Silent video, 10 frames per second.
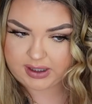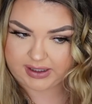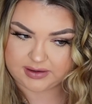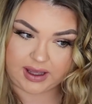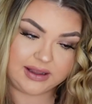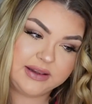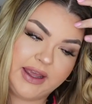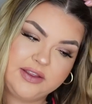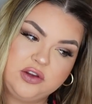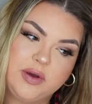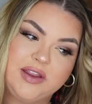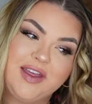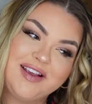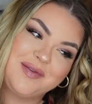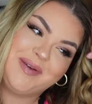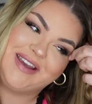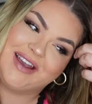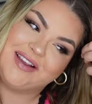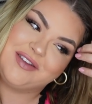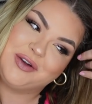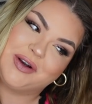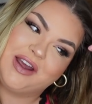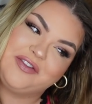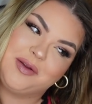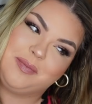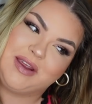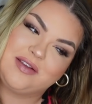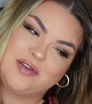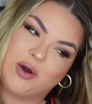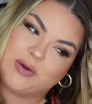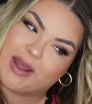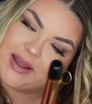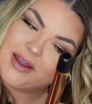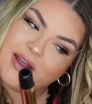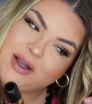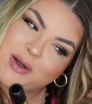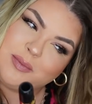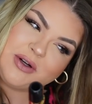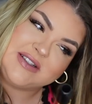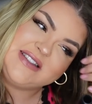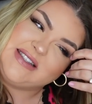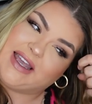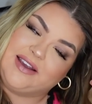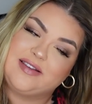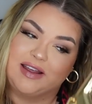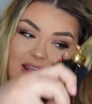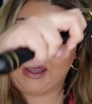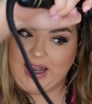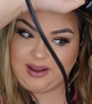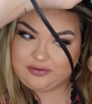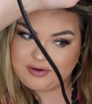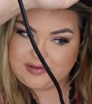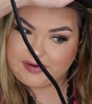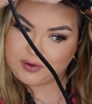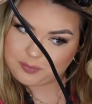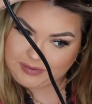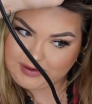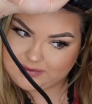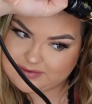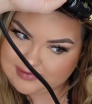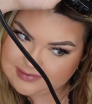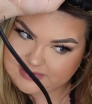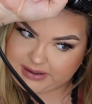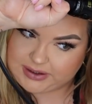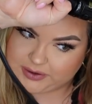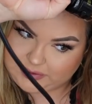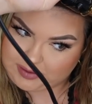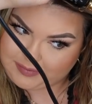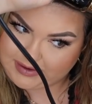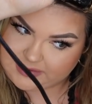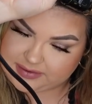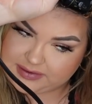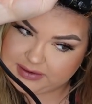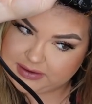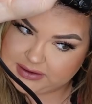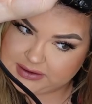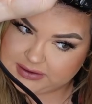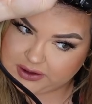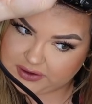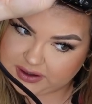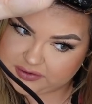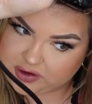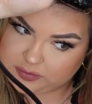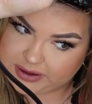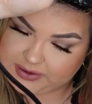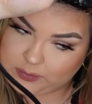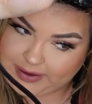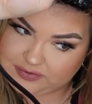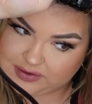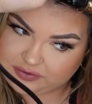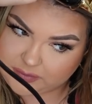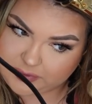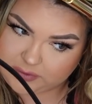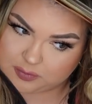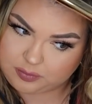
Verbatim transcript: And it, I like doing this because you don't have to be so like precise and get every single piece, you know, like because your hair's already wavy from those